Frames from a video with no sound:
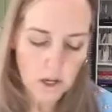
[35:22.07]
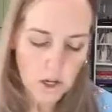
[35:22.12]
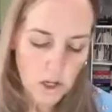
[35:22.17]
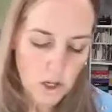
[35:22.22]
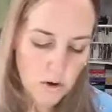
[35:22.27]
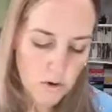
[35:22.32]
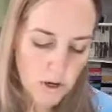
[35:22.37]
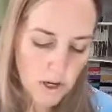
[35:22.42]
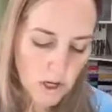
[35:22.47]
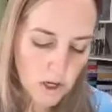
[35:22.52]

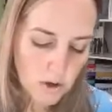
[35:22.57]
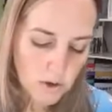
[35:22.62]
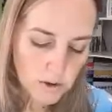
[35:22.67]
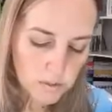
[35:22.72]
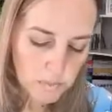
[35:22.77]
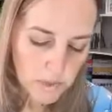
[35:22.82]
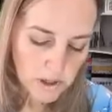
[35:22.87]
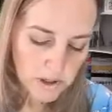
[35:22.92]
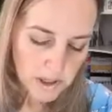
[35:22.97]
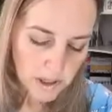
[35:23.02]
You can use
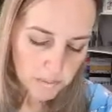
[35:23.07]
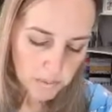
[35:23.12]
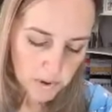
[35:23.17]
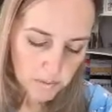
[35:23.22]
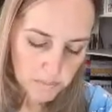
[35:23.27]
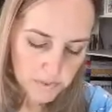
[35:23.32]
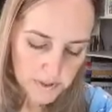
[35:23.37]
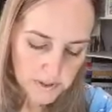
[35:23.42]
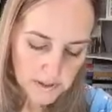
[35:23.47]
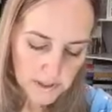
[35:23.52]

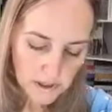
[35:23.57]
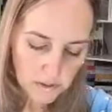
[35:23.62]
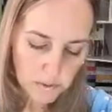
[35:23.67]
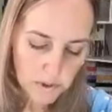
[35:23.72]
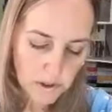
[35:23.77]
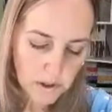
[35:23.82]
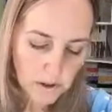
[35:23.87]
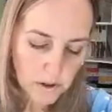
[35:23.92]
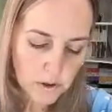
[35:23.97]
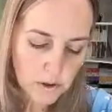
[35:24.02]
multi-purpose
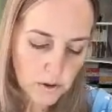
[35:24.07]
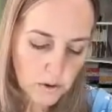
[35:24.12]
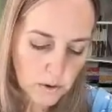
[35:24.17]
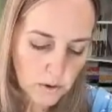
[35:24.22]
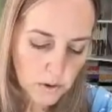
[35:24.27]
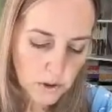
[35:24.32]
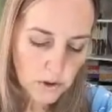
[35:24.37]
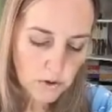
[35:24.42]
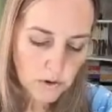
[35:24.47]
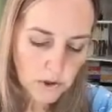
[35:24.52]
liquid
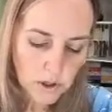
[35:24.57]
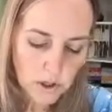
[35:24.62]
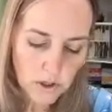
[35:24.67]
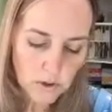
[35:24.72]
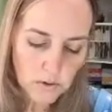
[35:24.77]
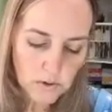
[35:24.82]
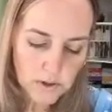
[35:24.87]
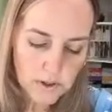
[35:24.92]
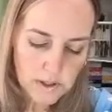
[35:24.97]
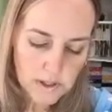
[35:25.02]
glue. You can
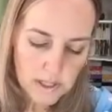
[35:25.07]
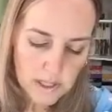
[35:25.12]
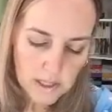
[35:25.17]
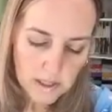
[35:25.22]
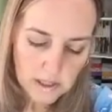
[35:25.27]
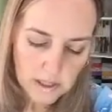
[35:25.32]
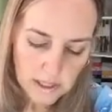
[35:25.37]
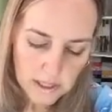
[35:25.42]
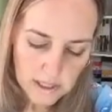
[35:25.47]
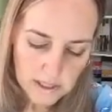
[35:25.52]
use seal
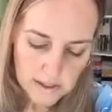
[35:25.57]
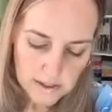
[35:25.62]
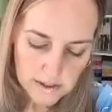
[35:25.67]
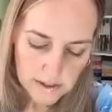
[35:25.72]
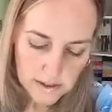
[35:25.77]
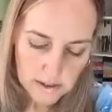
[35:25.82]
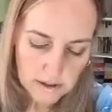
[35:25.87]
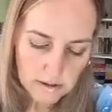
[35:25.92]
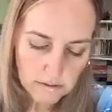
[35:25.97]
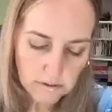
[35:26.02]

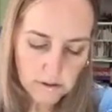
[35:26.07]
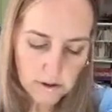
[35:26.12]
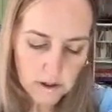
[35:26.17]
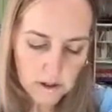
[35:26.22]
adhesive.